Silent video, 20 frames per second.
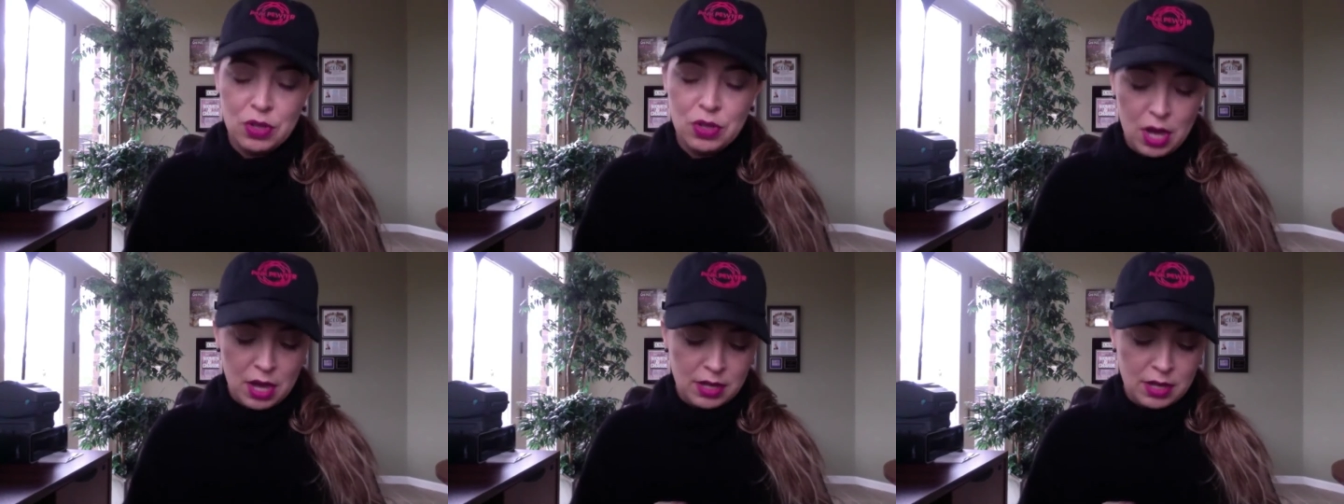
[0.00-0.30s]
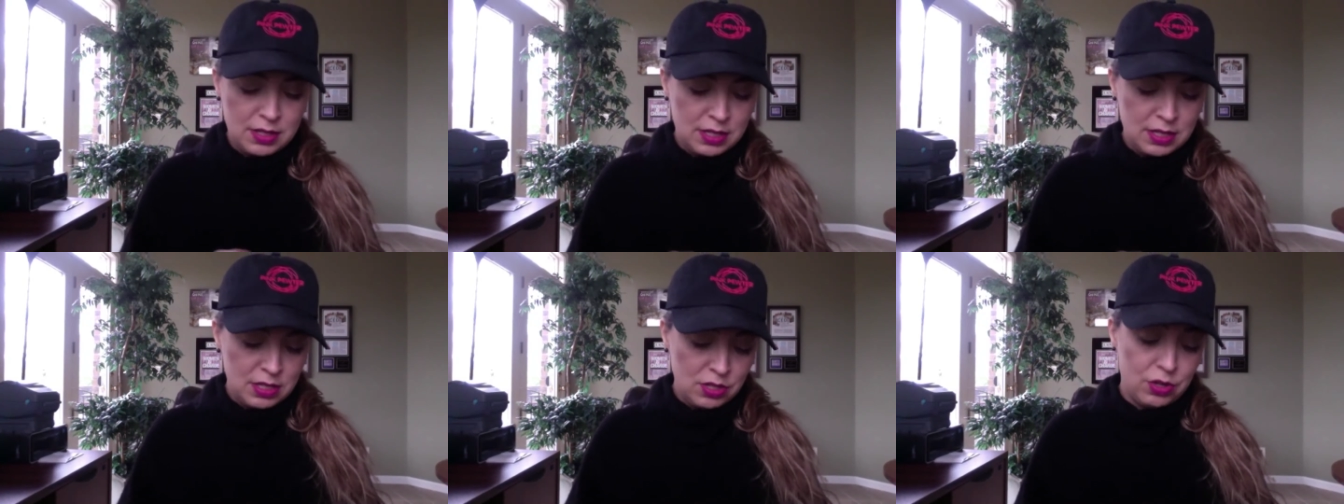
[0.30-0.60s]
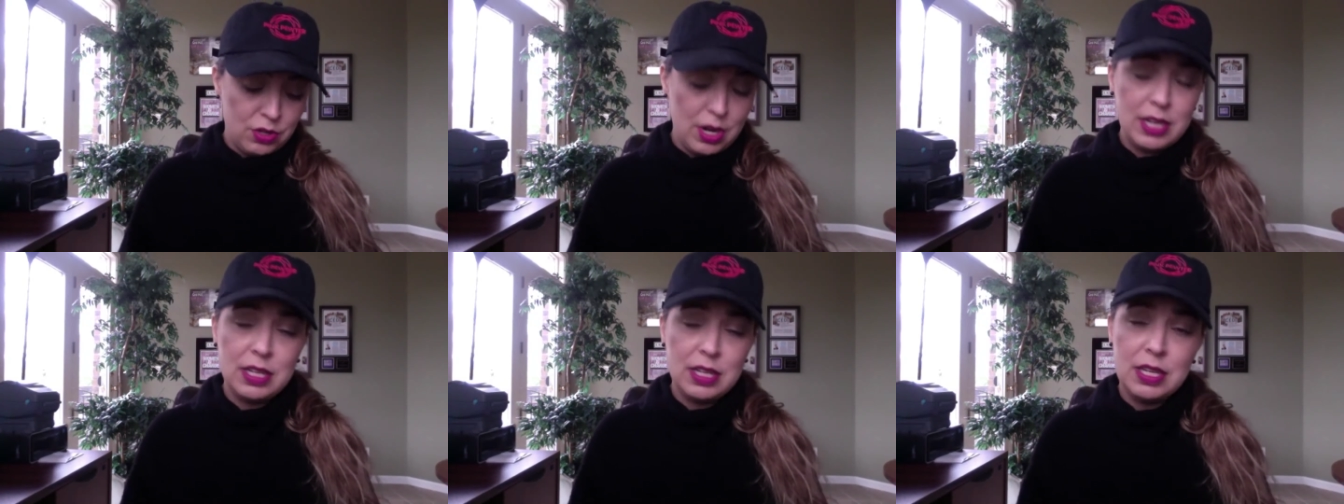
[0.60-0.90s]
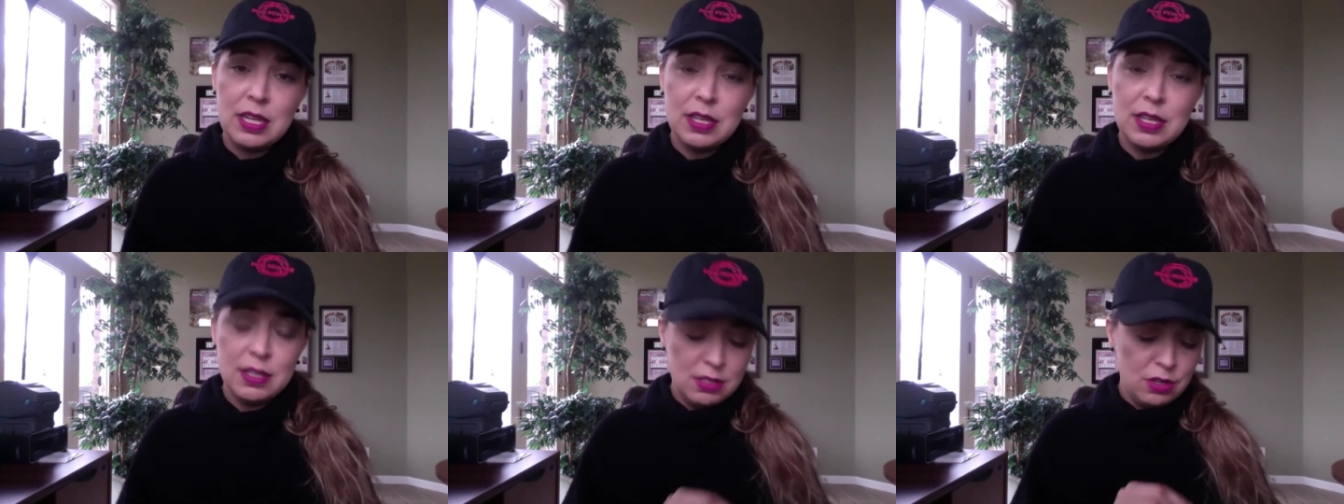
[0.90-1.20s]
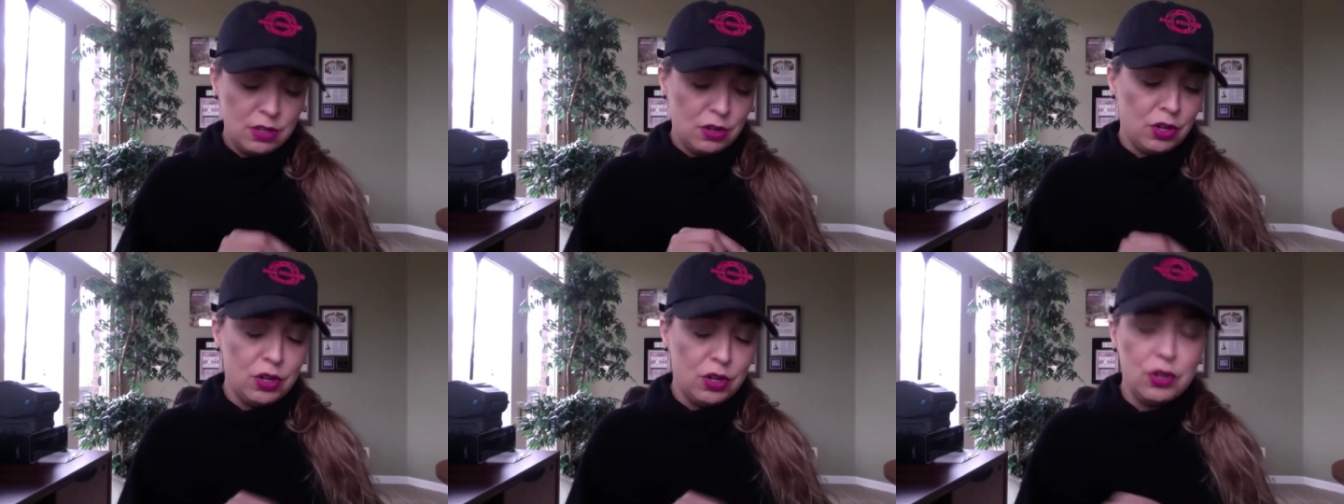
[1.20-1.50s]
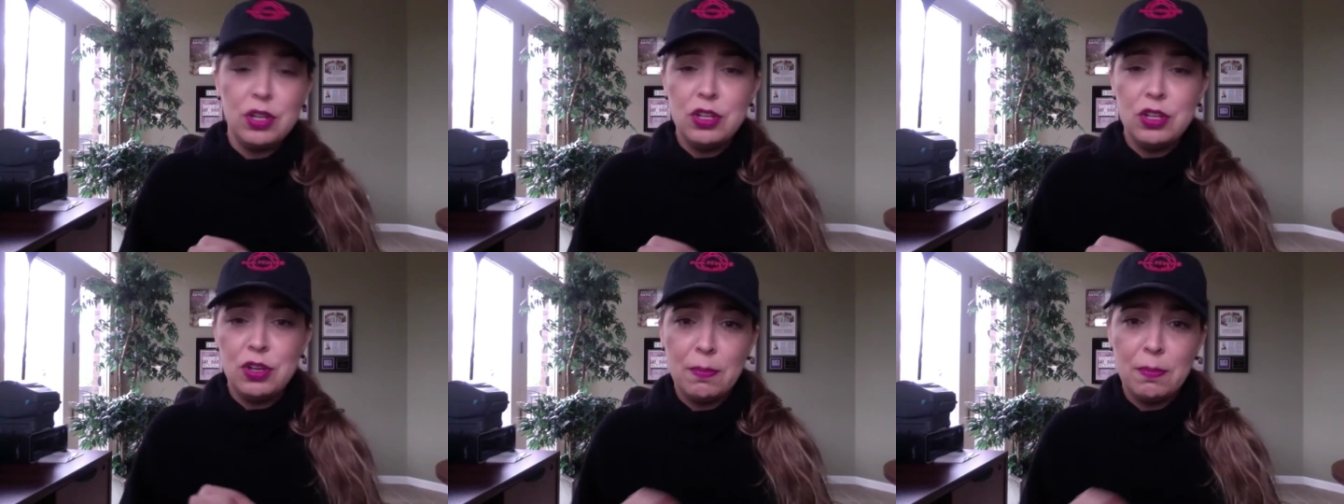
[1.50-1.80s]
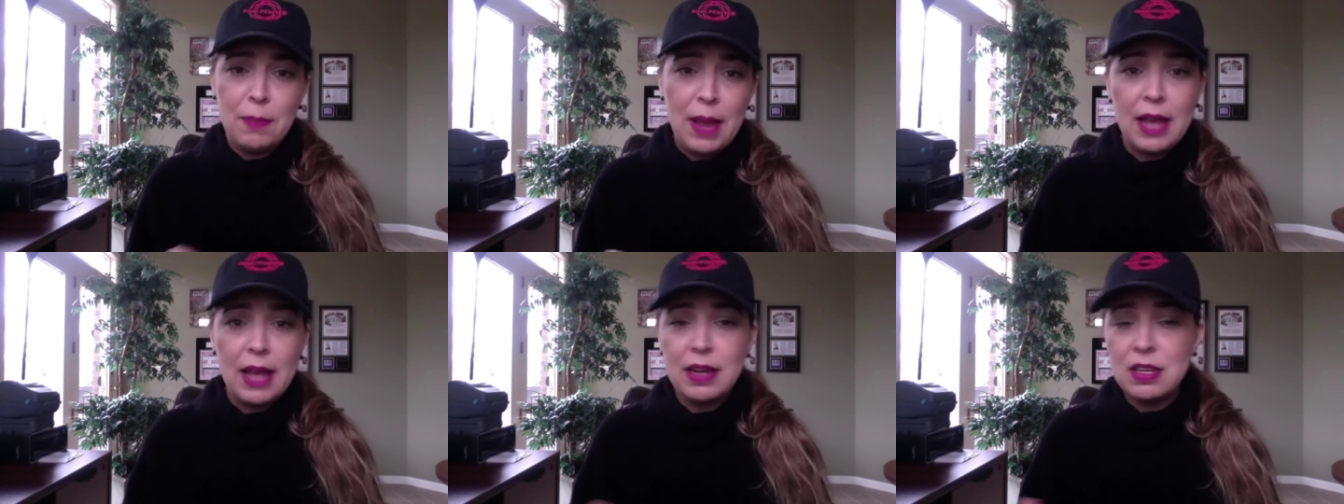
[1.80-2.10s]
thoughts and your ideas, your good, your
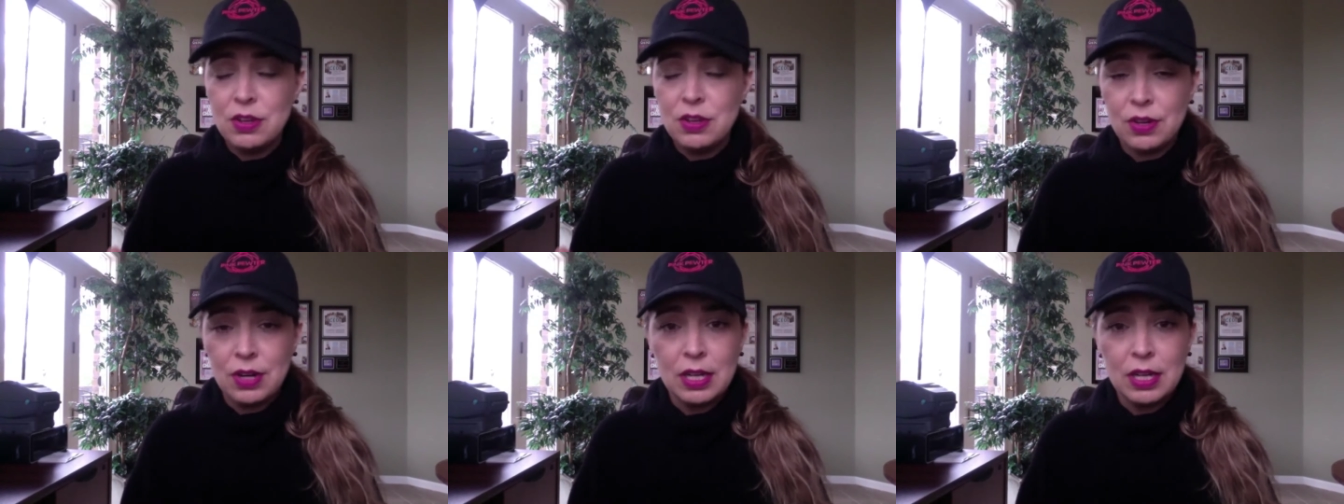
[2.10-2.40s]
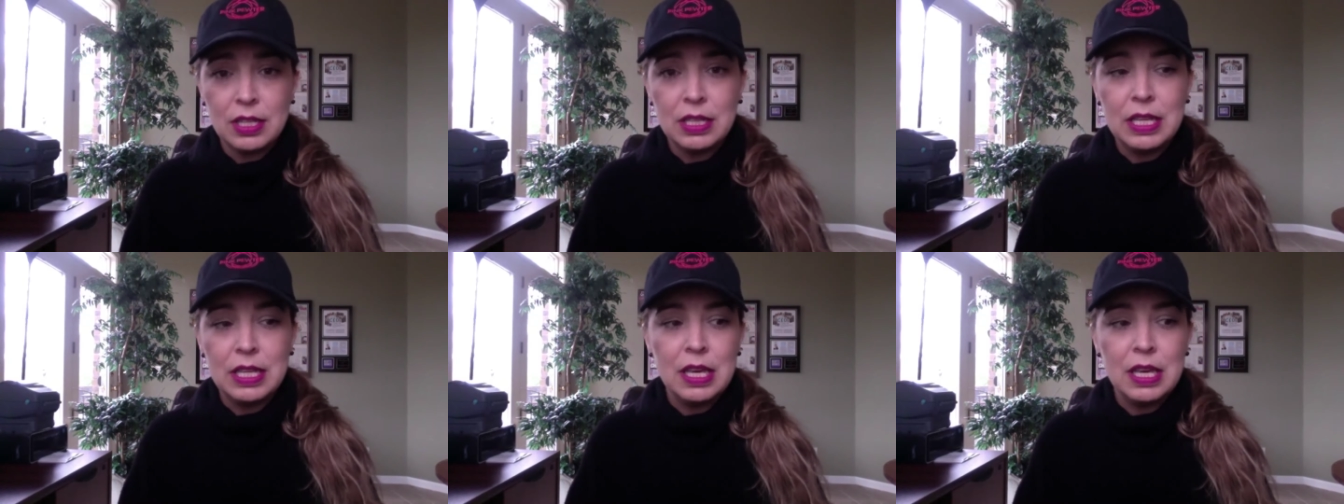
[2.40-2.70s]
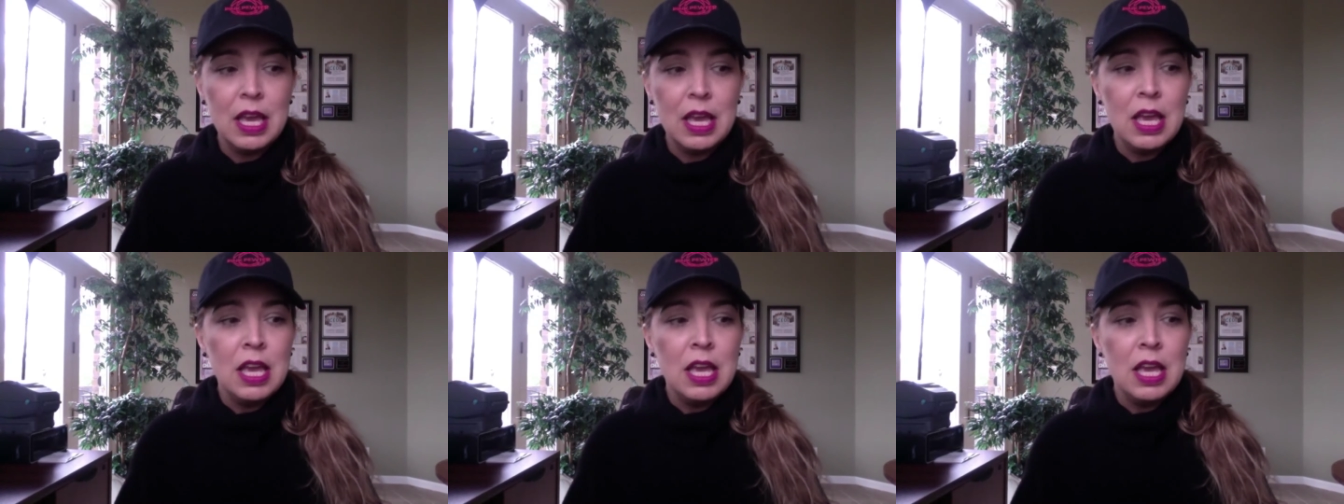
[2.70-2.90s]
bad, and your ugly,